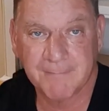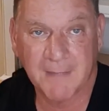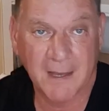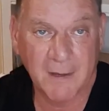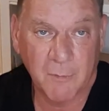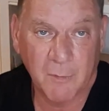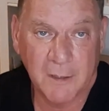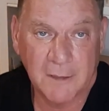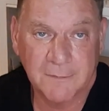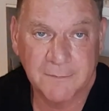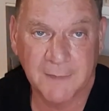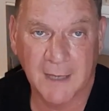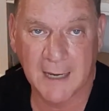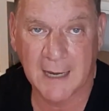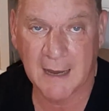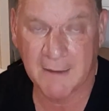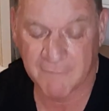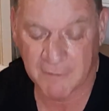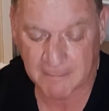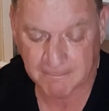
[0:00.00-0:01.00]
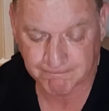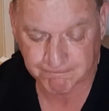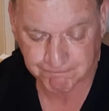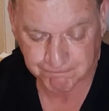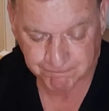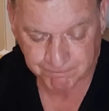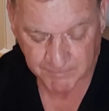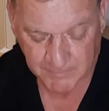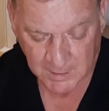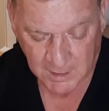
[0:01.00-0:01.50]
I quit. I gave up.
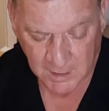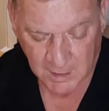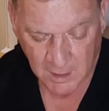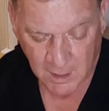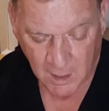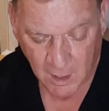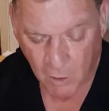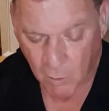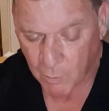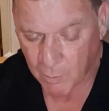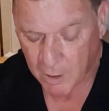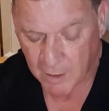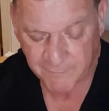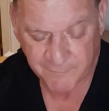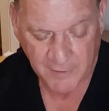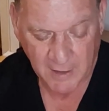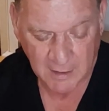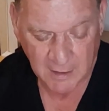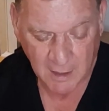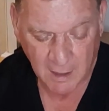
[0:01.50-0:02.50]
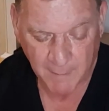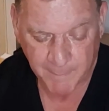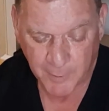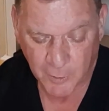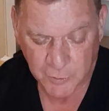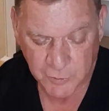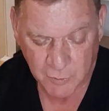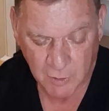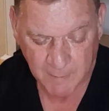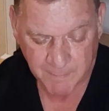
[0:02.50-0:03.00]
Oh, and finally, a
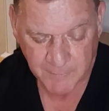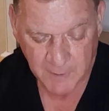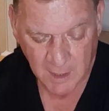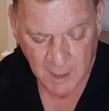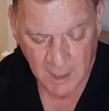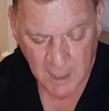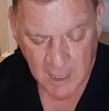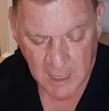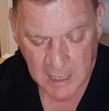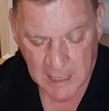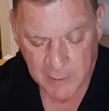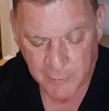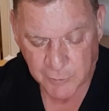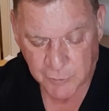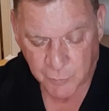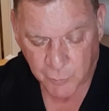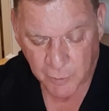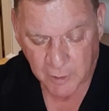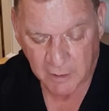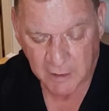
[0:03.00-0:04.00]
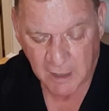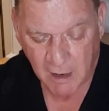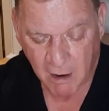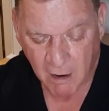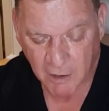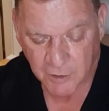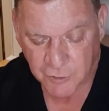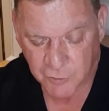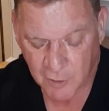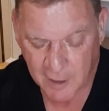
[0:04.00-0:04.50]
postscript. It was really
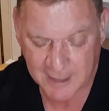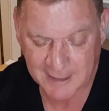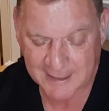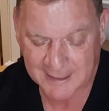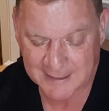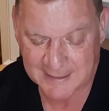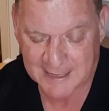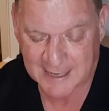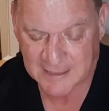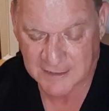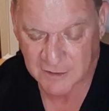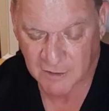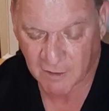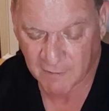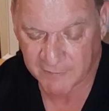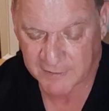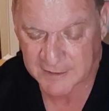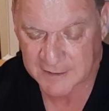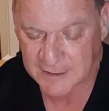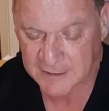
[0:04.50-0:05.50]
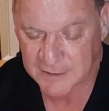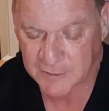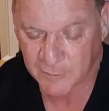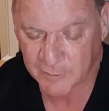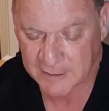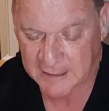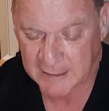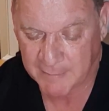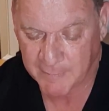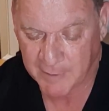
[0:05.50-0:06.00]
hard trying to condense all this
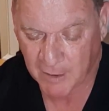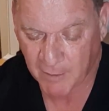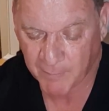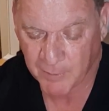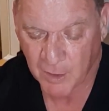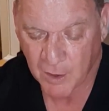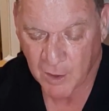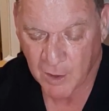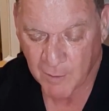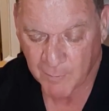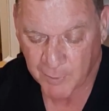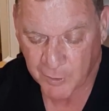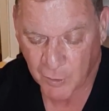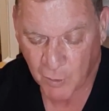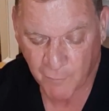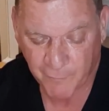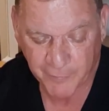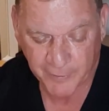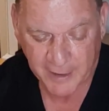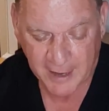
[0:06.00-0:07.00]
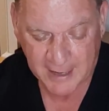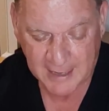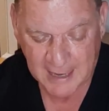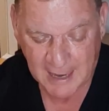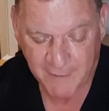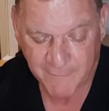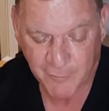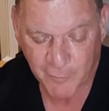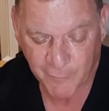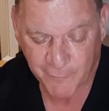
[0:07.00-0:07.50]
into an email, but hopefully I
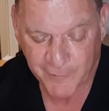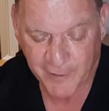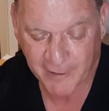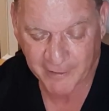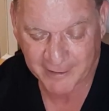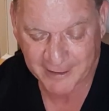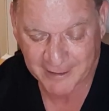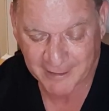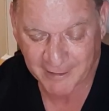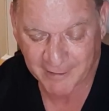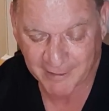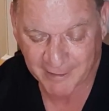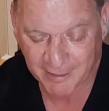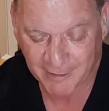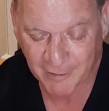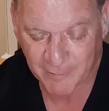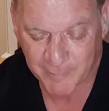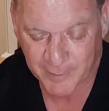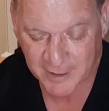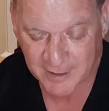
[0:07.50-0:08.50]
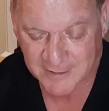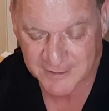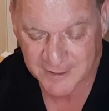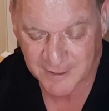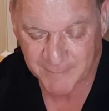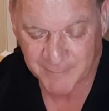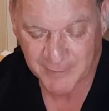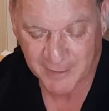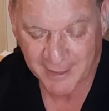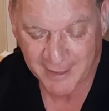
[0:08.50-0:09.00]
gave you a fairly clear picture.